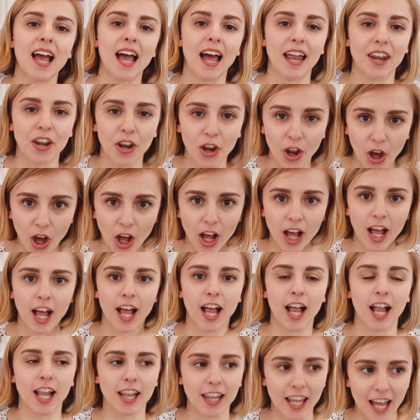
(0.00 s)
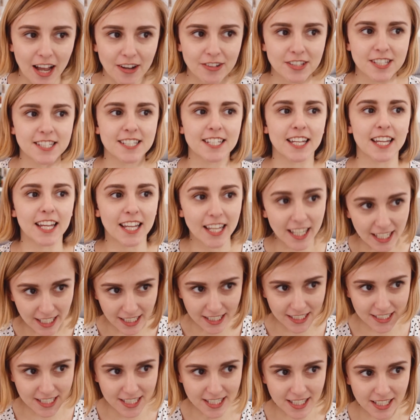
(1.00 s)
and not allowed to
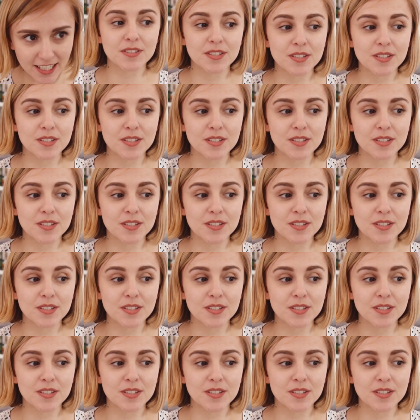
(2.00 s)
eat.